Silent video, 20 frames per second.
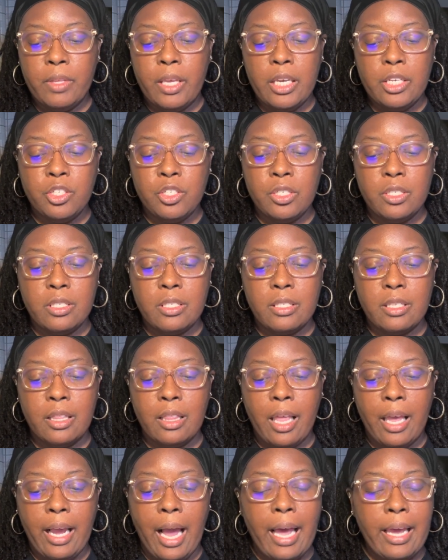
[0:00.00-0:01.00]
it's just
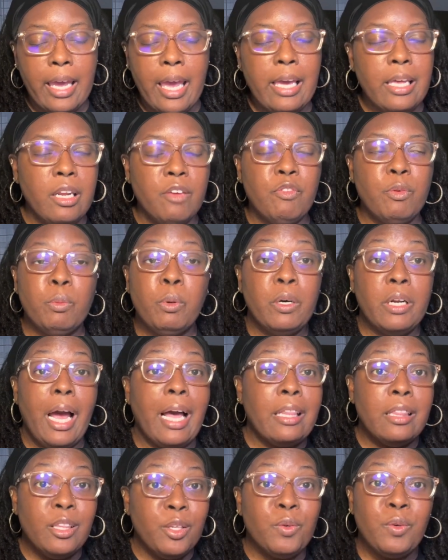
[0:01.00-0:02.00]
like I can't even put,
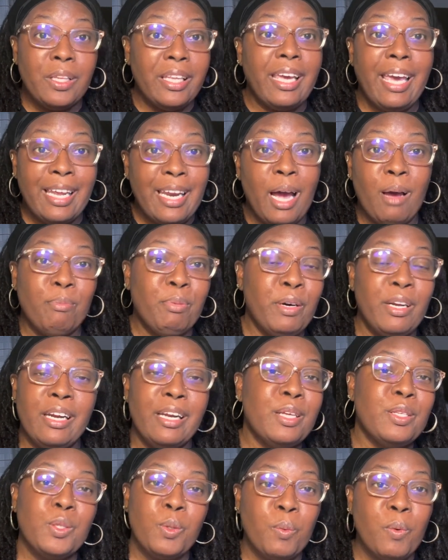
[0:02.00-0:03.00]
I literally cannot put it
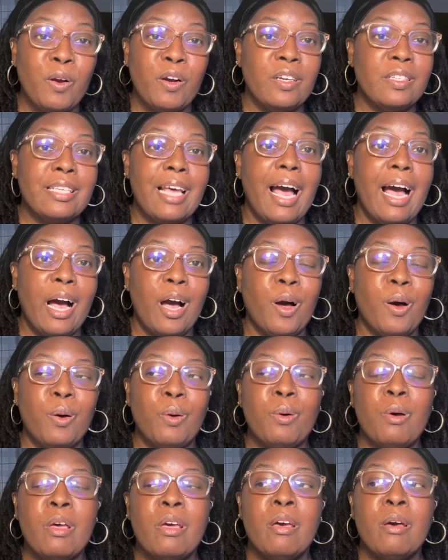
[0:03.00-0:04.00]
into words
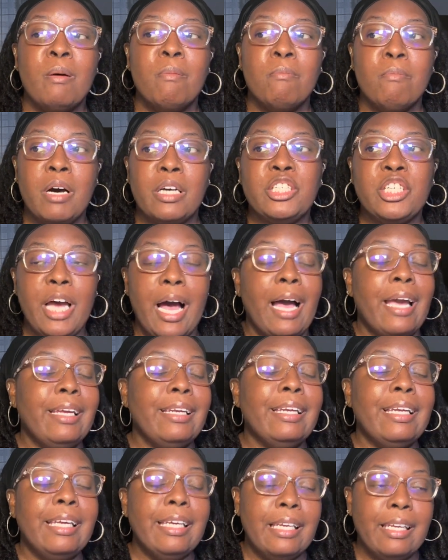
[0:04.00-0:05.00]
how much I
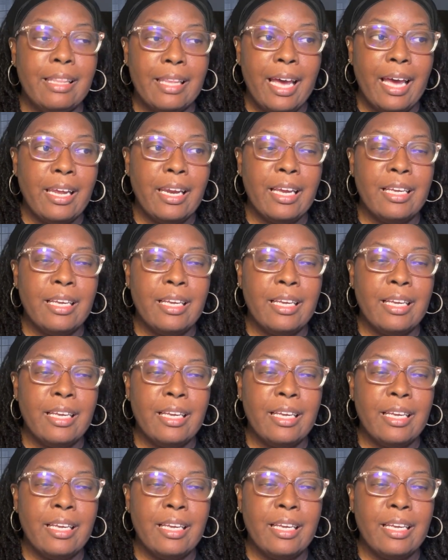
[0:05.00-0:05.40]
needed that.